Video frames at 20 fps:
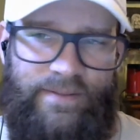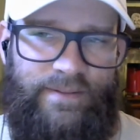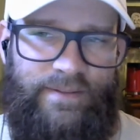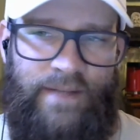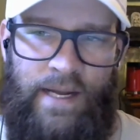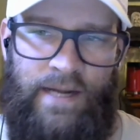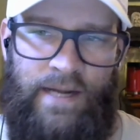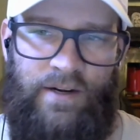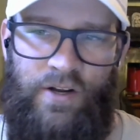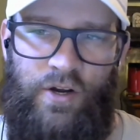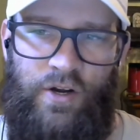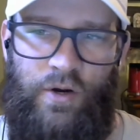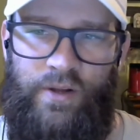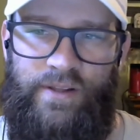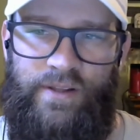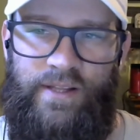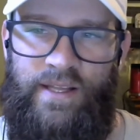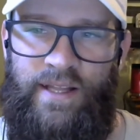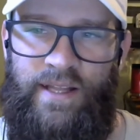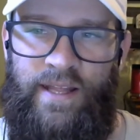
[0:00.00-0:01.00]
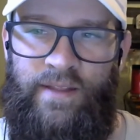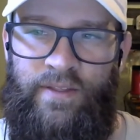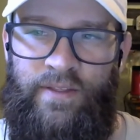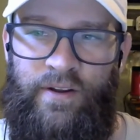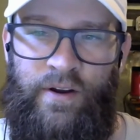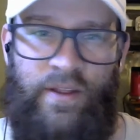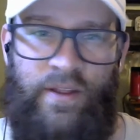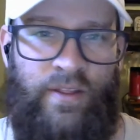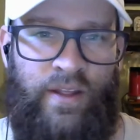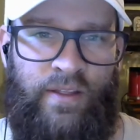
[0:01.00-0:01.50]
don't know.
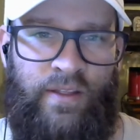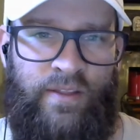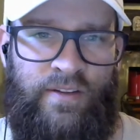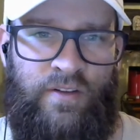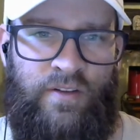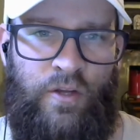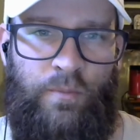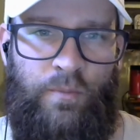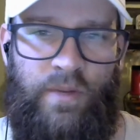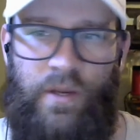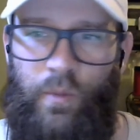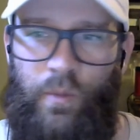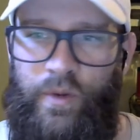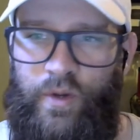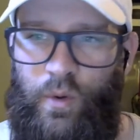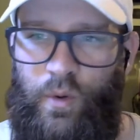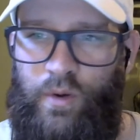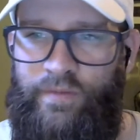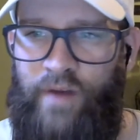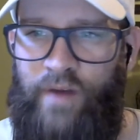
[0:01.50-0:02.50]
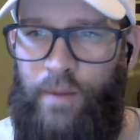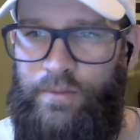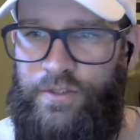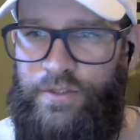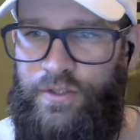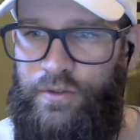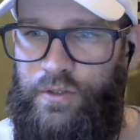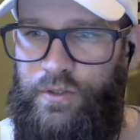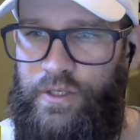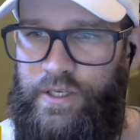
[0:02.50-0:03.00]
This could be a window of
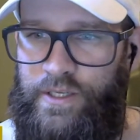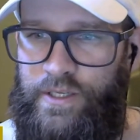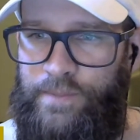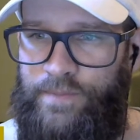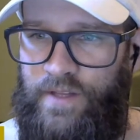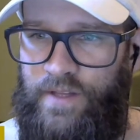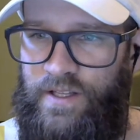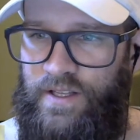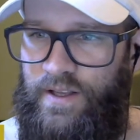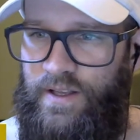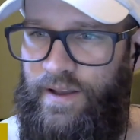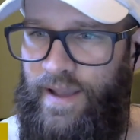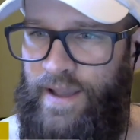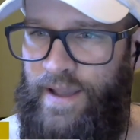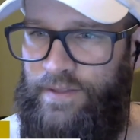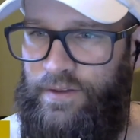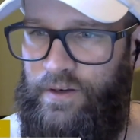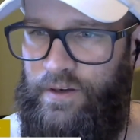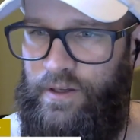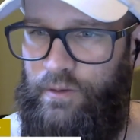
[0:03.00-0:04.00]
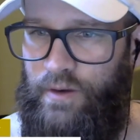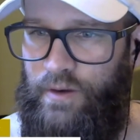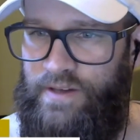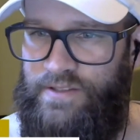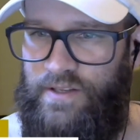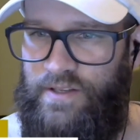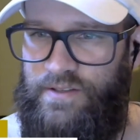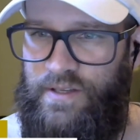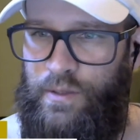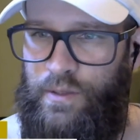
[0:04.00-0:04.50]
opportunity. Anthony Gray
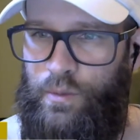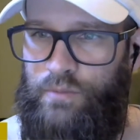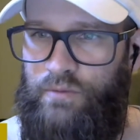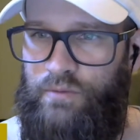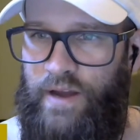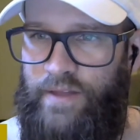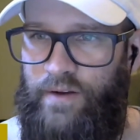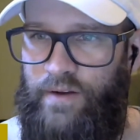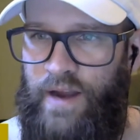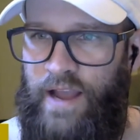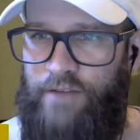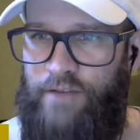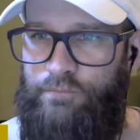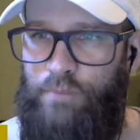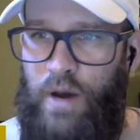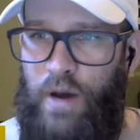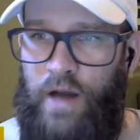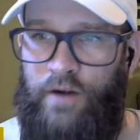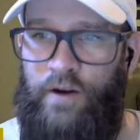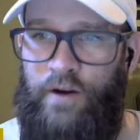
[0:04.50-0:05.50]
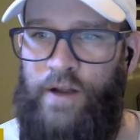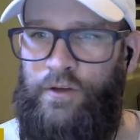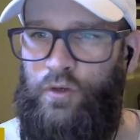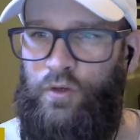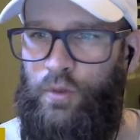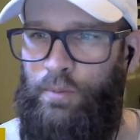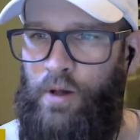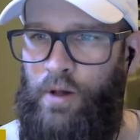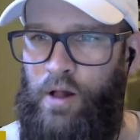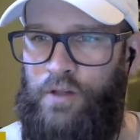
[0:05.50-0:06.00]
says he would rather have Potter. I do
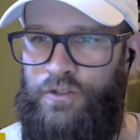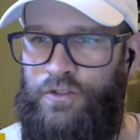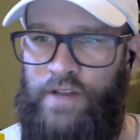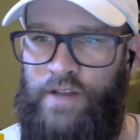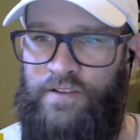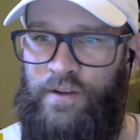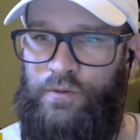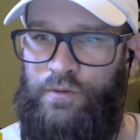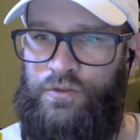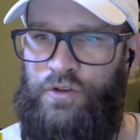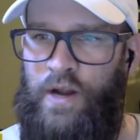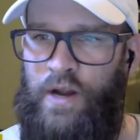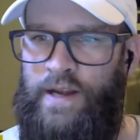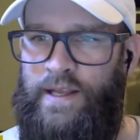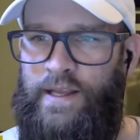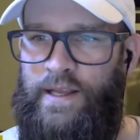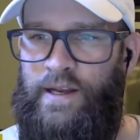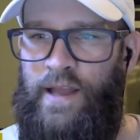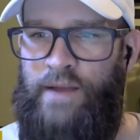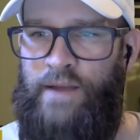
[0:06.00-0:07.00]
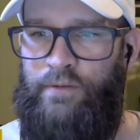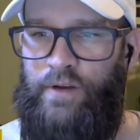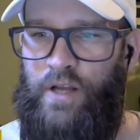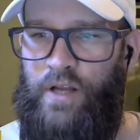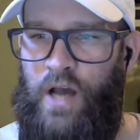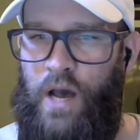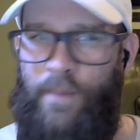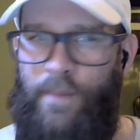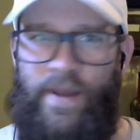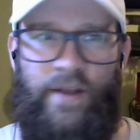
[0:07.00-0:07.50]
apologize. I was trying to get every
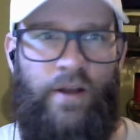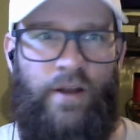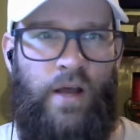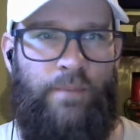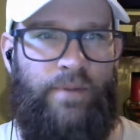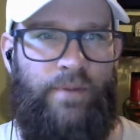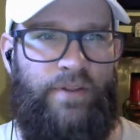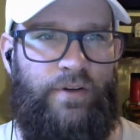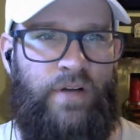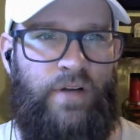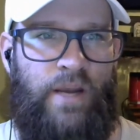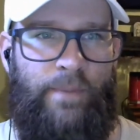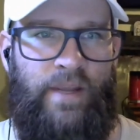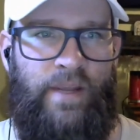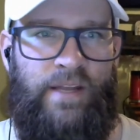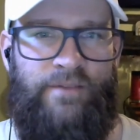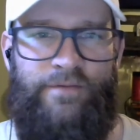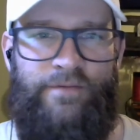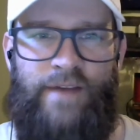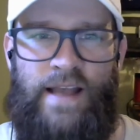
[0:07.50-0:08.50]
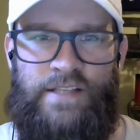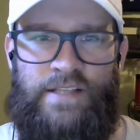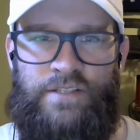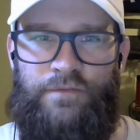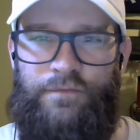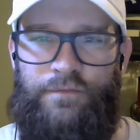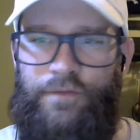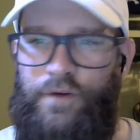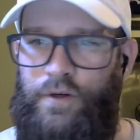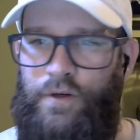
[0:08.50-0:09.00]
comment on, but they're coming in fast and
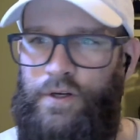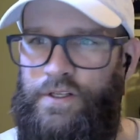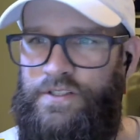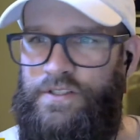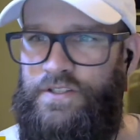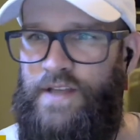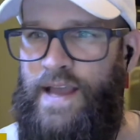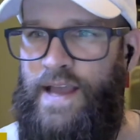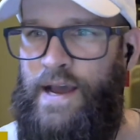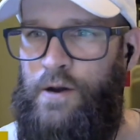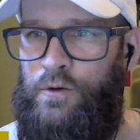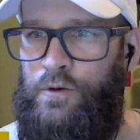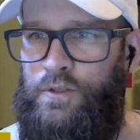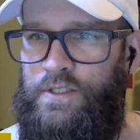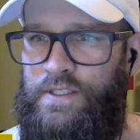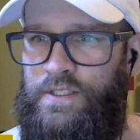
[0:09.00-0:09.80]
furious now.